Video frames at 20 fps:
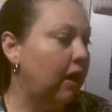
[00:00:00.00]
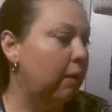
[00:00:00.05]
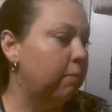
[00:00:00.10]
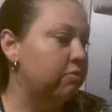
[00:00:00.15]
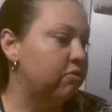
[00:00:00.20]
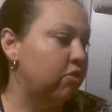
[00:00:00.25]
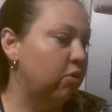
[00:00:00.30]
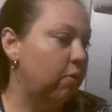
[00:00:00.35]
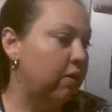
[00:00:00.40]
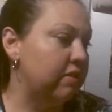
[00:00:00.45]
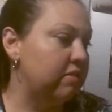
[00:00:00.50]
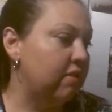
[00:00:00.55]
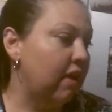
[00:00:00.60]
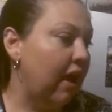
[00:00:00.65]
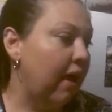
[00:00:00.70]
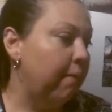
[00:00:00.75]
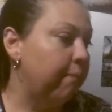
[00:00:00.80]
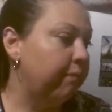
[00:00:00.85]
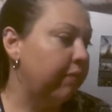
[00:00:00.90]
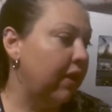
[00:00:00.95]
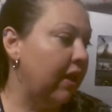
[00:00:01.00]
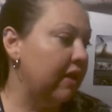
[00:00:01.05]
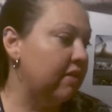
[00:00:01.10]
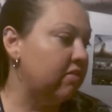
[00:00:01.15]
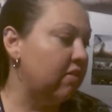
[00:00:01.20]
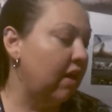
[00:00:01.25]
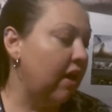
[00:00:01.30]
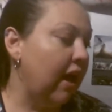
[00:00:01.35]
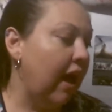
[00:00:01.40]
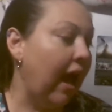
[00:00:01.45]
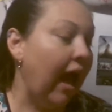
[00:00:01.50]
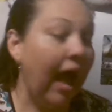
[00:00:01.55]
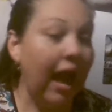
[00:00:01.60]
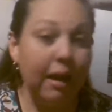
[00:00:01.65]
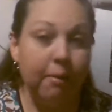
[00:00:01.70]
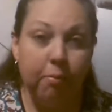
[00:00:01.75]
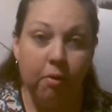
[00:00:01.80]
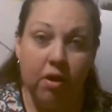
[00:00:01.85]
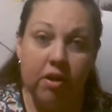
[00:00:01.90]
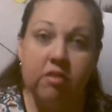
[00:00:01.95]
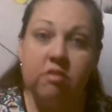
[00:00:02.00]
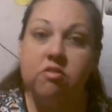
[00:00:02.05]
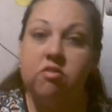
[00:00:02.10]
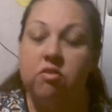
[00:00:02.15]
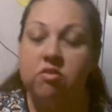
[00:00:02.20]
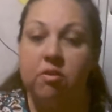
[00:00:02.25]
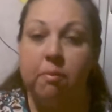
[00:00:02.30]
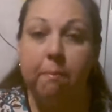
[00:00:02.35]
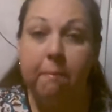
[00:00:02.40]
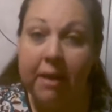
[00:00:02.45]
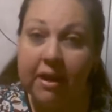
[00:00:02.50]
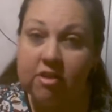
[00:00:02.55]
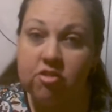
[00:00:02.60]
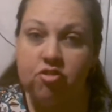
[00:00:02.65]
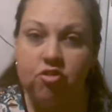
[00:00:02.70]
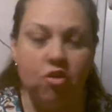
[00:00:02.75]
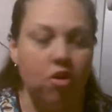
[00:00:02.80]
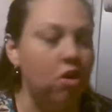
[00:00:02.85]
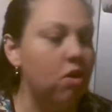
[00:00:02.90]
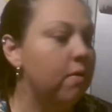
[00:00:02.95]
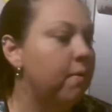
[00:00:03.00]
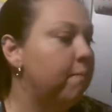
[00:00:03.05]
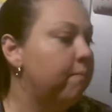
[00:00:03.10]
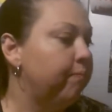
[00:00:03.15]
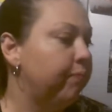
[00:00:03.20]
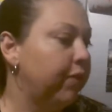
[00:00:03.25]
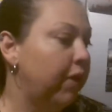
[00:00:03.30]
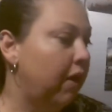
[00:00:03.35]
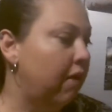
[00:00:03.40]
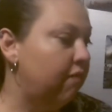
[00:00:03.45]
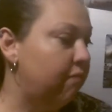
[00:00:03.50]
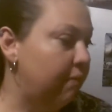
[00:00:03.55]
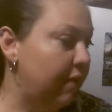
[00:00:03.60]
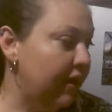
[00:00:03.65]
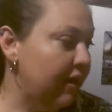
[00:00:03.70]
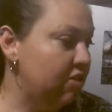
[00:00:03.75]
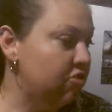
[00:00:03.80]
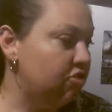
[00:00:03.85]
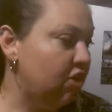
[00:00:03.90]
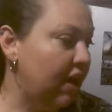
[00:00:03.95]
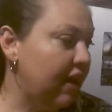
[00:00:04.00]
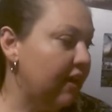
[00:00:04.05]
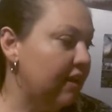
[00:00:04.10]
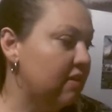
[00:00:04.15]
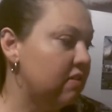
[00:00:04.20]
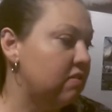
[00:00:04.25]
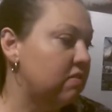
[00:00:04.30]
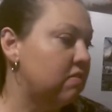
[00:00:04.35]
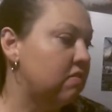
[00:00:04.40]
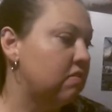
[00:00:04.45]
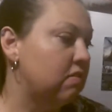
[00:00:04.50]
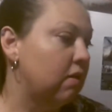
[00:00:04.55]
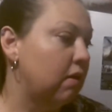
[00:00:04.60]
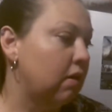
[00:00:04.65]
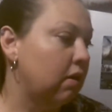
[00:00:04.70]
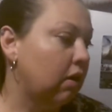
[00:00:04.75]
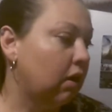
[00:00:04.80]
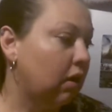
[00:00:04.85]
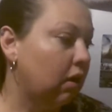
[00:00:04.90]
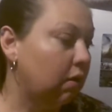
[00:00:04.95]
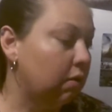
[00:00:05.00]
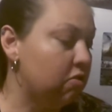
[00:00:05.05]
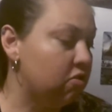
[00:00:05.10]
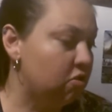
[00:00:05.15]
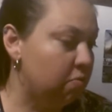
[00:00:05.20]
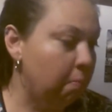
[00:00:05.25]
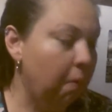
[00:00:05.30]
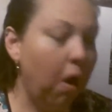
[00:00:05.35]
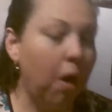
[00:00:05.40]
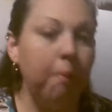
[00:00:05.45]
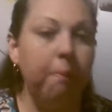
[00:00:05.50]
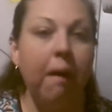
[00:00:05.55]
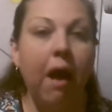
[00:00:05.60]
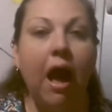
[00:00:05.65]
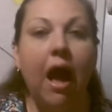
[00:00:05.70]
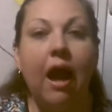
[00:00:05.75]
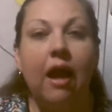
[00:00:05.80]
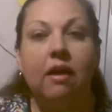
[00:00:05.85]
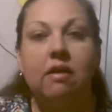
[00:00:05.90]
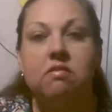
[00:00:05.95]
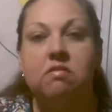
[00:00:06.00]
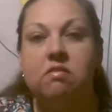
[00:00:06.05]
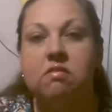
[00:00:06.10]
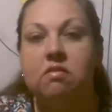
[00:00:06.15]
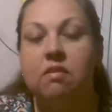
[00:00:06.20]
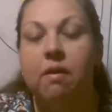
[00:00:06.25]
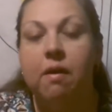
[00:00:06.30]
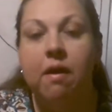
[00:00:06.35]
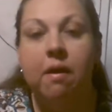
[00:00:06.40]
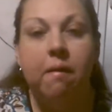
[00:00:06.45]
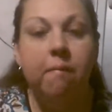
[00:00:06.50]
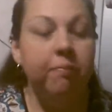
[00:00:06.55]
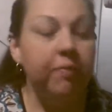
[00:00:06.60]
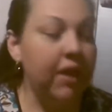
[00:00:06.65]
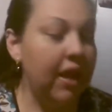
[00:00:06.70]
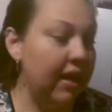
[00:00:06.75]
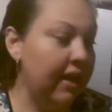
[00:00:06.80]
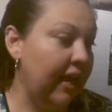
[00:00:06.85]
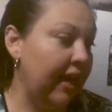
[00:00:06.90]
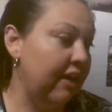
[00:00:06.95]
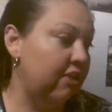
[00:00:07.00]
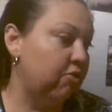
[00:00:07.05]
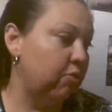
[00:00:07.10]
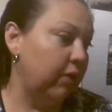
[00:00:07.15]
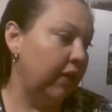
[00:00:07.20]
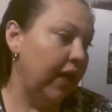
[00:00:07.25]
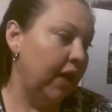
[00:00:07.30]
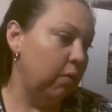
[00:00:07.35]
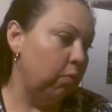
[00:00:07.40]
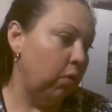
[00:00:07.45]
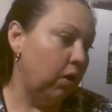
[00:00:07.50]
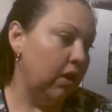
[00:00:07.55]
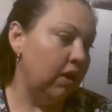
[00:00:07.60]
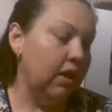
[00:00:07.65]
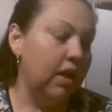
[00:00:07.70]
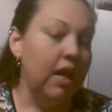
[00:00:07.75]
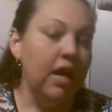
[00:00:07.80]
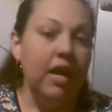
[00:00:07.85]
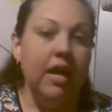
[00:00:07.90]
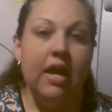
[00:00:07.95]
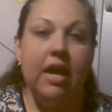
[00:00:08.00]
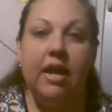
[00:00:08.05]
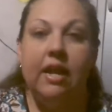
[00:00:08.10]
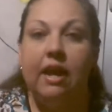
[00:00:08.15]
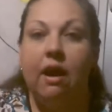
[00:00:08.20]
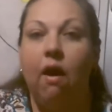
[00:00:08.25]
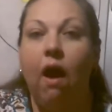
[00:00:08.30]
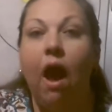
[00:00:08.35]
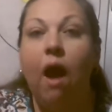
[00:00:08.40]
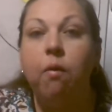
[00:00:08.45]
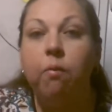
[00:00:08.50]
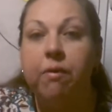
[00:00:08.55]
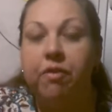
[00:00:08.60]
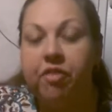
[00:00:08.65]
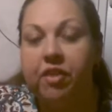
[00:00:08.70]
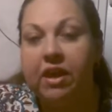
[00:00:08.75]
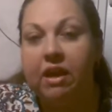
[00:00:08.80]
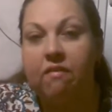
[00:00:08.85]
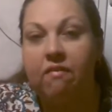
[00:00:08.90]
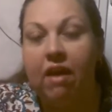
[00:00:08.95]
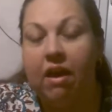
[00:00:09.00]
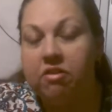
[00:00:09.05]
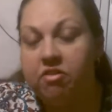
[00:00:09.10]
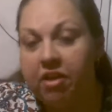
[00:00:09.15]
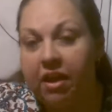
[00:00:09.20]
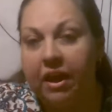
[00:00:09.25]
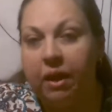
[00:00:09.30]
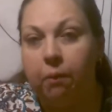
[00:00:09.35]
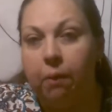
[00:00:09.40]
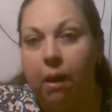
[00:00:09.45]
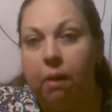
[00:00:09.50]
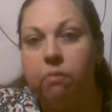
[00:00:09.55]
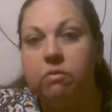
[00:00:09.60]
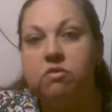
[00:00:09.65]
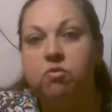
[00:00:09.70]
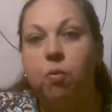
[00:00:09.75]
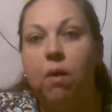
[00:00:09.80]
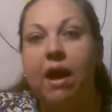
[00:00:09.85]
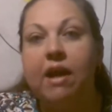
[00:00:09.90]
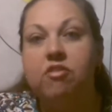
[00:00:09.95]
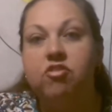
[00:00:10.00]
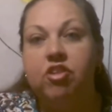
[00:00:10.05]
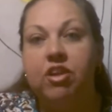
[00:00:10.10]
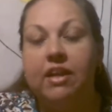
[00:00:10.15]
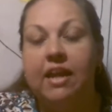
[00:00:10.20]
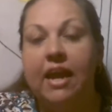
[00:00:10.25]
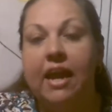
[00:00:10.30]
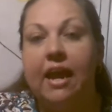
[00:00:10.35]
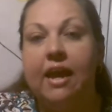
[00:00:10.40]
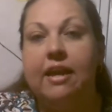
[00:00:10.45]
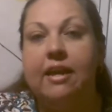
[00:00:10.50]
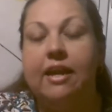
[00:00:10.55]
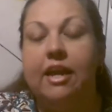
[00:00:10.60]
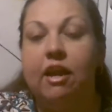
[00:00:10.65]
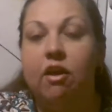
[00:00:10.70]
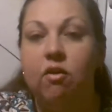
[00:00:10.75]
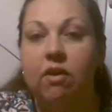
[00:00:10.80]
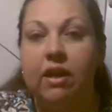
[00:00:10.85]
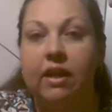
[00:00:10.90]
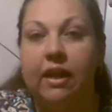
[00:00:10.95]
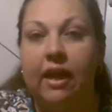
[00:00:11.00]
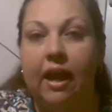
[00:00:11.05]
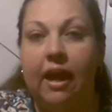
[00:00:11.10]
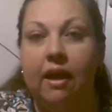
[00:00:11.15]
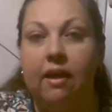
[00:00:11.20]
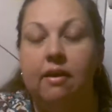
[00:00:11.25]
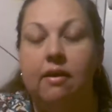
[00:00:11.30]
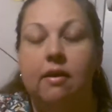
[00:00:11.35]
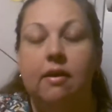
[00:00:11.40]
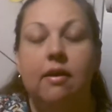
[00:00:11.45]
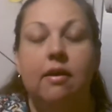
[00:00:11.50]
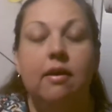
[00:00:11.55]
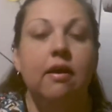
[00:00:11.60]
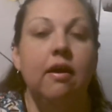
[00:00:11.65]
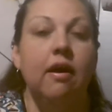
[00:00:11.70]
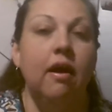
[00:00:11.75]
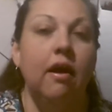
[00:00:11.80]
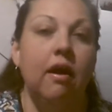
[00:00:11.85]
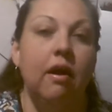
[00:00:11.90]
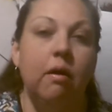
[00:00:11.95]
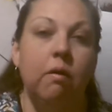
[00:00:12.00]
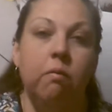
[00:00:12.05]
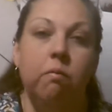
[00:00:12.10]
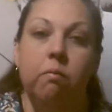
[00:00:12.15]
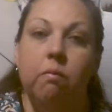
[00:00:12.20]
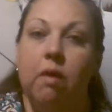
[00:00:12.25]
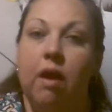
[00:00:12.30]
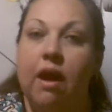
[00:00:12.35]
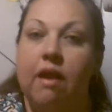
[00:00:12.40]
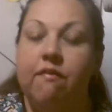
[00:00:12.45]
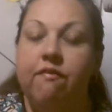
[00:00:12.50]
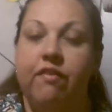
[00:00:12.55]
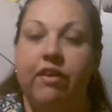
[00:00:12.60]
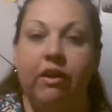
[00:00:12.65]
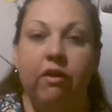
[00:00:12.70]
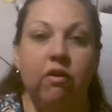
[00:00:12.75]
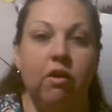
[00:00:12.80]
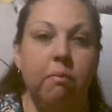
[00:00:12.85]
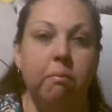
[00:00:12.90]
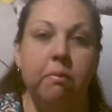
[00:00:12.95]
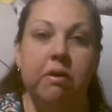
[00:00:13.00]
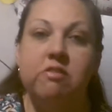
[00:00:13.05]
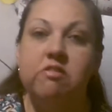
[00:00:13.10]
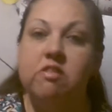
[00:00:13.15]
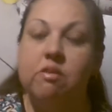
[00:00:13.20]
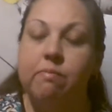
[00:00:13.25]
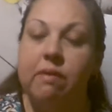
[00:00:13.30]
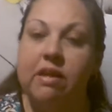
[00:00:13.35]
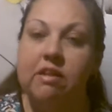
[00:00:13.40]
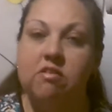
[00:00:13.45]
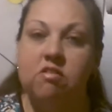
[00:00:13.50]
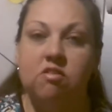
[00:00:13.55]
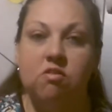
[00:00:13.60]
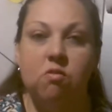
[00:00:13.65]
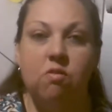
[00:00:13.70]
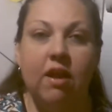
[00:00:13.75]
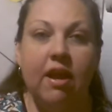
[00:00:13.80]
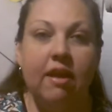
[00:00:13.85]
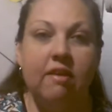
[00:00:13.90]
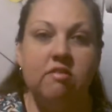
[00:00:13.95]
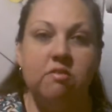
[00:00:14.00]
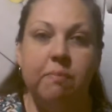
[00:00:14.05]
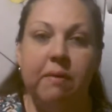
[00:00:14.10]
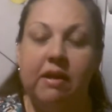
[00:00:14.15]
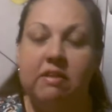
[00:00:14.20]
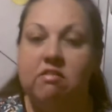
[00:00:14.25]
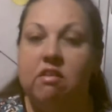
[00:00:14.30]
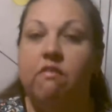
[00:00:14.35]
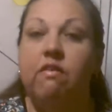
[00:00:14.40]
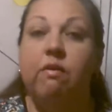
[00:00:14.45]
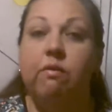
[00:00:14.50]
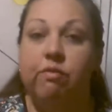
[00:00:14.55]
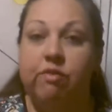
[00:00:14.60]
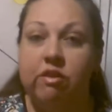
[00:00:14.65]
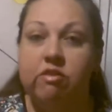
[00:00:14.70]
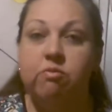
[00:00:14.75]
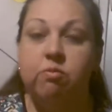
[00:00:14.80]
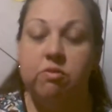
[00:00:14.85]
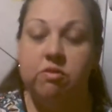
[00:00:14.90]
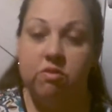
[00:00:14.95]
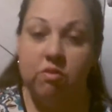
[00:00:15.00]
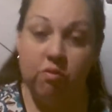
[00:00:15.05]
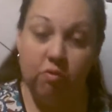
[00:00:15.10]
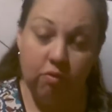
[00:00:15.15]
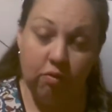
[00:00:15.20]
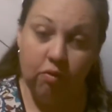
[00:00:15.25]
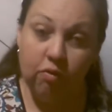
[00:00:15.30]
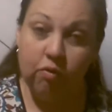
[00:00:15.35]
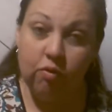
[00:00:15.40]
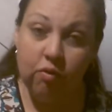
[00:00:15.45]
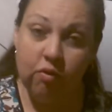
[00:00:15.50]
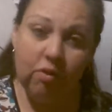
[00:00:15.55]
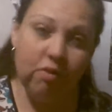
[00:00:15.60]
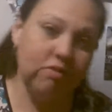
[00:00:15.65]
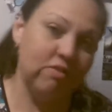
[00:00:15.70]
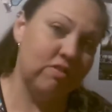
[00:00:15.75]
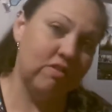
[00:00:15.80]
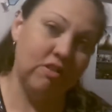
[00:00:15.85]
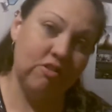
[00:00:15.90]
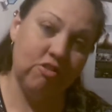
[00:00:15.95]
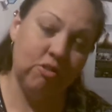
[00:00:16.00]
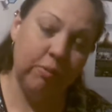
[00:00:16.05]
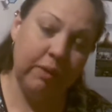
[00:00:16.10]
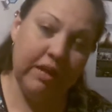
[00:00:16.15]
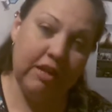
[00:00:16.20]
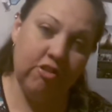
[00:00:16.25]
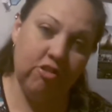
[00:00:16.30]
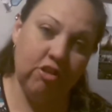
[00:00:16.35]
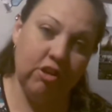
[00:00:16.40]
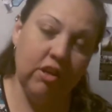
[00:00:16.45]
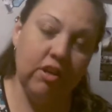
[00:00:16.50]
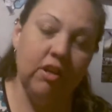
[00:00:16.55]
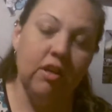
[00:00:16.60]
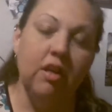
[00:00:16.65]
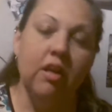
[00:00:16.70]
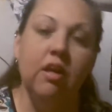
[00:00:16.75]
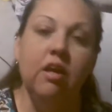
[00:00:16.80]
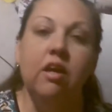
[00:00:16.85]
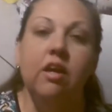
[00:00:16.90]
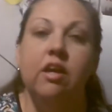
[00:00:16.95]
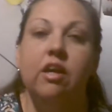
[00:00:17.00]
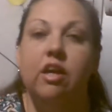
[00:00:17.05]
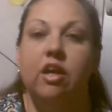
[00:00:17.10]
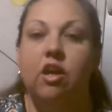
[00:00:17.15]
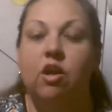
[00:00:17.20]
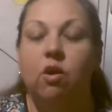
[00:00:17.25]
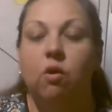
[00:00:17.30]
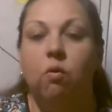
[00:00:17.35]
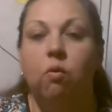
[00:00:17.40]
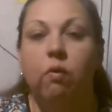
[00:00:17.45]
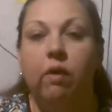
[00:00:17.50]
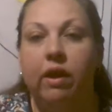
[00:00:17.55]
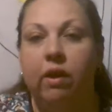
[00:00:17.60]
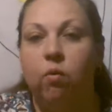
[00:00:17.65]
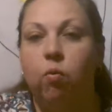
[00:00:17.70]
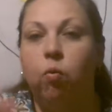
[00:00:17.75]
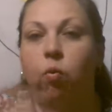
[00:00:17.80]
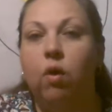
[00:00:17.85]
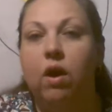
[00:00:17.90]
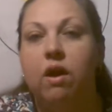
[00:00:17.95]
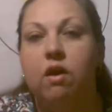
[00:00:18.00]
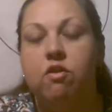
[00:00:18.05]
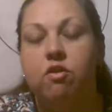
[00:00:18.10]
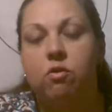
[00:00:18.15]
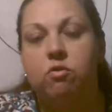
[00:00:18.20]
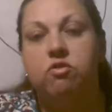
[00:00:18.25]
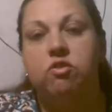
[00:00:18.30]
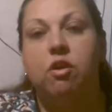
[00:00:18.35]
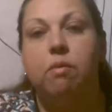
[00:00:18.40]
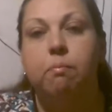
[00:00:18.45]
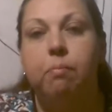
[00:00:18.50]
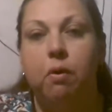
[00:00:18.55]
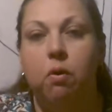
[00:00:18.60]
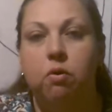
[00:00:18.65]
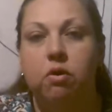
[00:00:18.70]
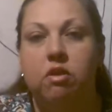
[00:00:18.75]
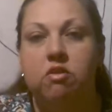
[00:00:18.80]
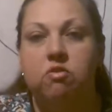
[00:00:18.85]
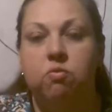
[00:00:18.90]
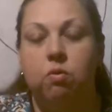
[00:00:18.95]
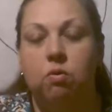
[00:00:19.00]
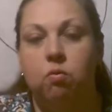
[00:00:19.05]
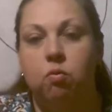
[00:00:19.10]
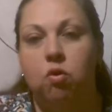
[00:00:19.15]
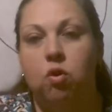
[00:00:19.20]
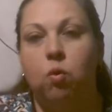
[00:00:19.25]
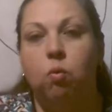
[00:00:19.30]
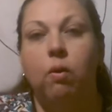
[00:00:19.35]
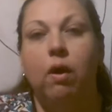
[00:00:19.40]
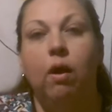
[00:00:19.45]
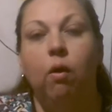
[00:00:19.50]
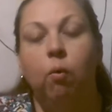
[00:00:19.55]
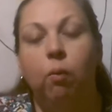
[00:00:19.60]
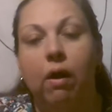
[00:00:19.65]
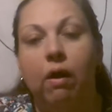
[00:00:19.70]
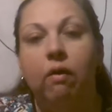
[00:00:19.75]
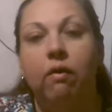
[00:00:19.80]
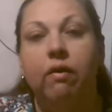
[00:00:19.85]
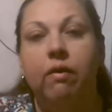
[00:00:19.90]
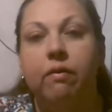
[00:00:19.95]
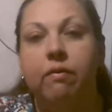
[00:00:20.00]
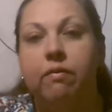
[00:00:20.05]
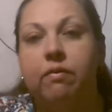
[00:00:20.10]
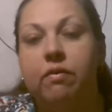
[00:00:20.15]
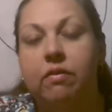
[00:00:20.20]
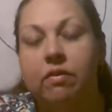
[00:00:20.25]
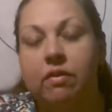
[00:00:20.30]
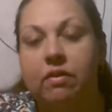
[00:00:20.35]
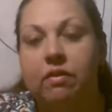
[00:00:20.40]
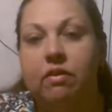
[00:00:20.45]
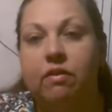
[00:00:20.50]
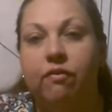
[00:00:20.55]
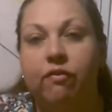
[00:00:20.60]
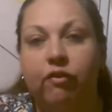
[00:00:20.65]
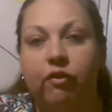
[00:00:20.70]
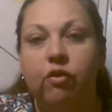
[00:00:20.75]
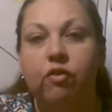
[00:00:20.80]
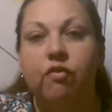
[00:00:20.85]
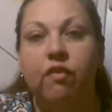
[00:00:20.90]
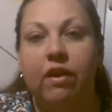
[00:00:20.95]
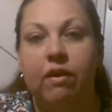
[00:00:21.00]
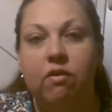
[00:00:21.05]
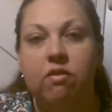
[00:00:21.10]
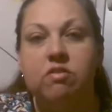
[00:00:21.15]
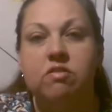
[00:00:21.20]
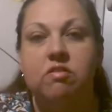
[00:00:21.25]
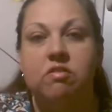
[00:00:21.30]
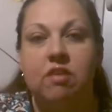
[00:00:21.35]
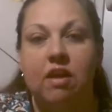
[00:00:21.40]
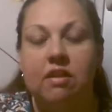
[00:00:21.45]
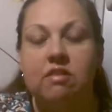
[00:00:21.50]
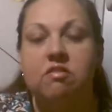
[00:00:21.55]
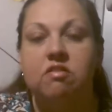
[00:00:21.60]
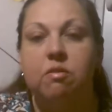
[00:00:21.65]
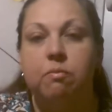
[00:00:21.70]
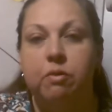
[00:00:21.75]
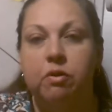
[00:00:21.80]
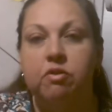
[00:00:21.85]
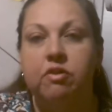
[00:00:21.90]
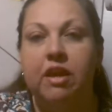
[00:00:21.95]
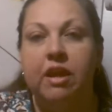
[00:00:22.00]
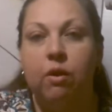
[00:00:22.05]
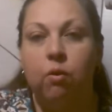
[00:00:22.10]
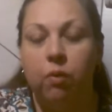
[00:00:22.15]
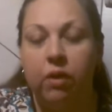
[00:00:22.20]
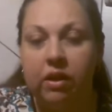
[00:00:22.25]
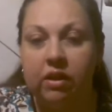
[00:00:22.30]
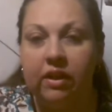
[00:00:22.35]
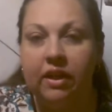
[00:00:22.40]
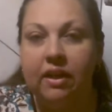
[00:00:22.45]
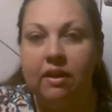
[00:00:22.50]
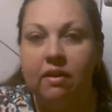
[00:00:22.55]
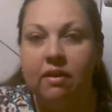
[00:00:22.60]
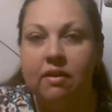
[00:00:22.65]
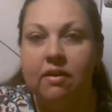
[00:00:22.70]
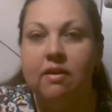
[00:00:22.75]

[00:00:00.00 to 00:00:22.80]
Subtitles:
So it's a hybrid, so it's a mixture of meningitis, smallpox, and H1N1. And now I'll tell you, while I was watching that and hearing that, I figured it must have been certain aspects of it. If this was a real situation, like what of those components would work well? Well, the flu virus tends to mutate quickly.